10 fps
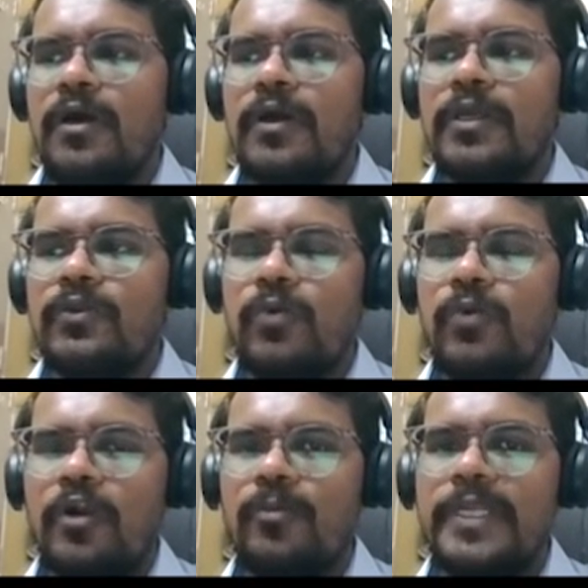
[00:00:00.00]
okay, to
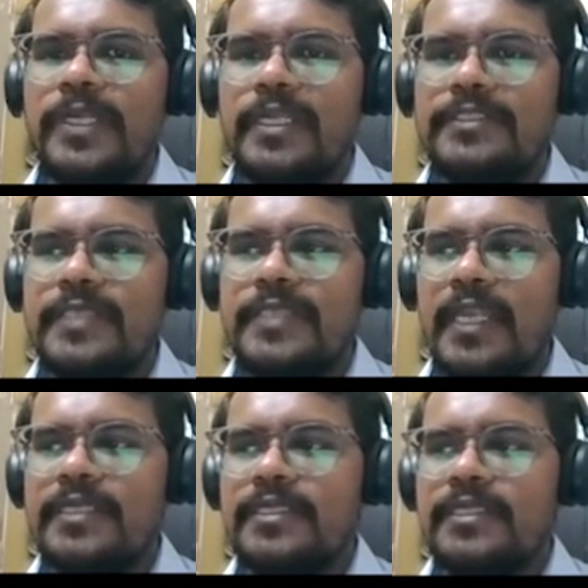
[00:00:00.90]
automatically
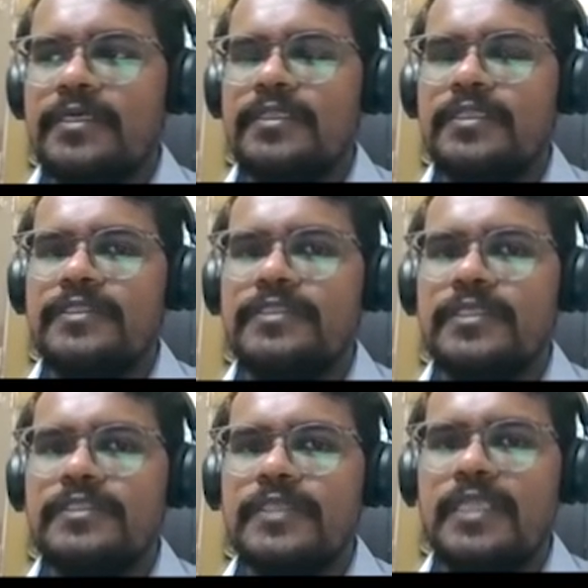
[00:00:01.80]
select
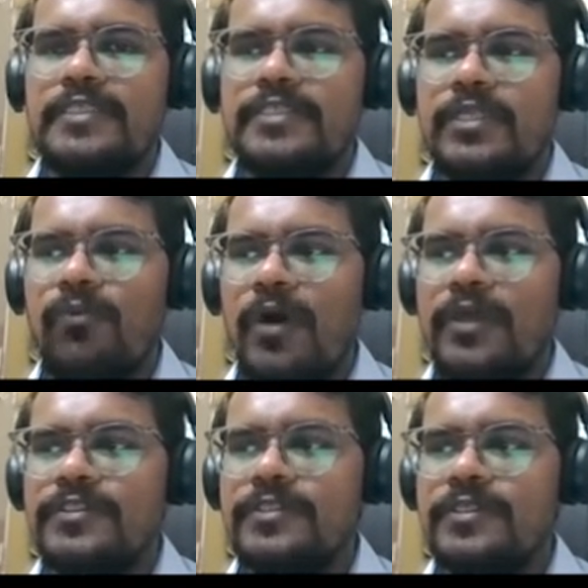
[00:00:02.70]
this sales
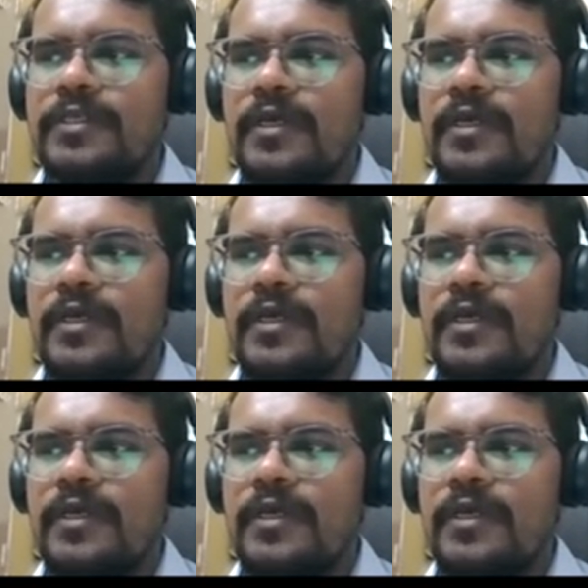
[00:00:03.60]
invoice